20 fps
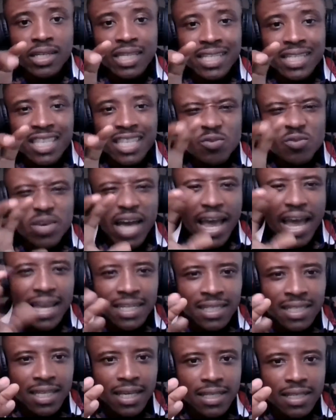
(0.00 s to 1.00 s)
It gives me
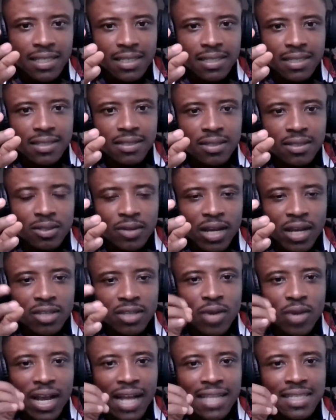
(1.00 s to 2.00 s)
ideas, right?
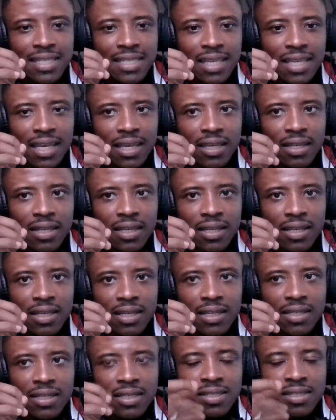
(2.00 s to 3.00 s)
So I can say
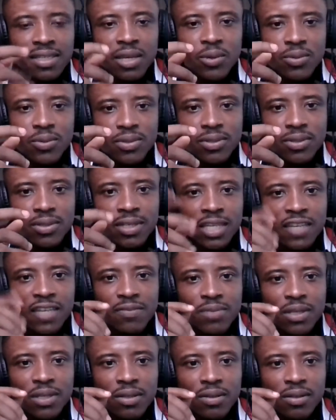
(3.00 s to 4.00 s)
sales.
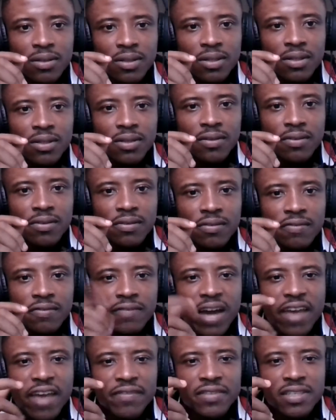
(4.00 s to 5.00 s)
Give me
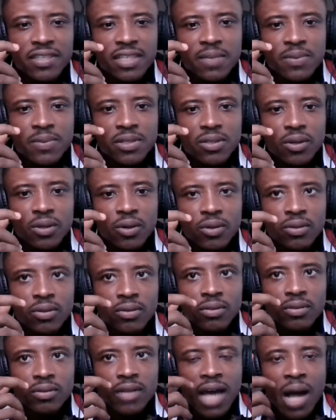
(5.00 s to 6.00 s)
five tips
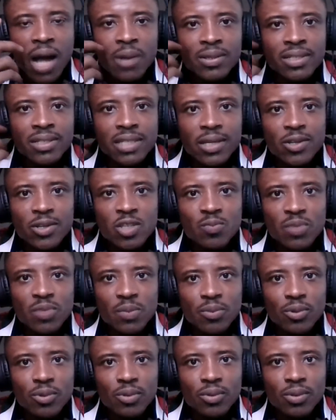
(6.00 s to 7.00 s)
on how
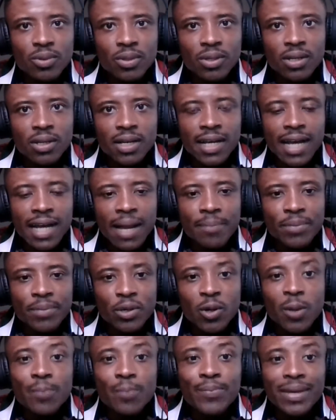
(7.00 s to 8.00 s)
salespeople can
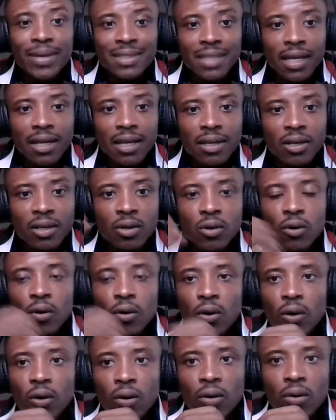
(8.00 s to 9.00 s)
become better
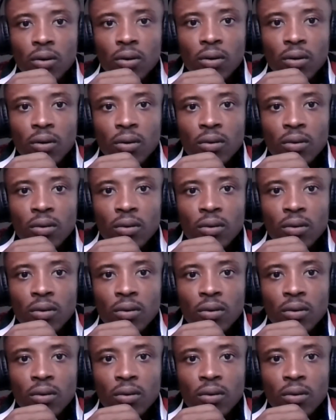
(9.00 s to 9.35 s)
or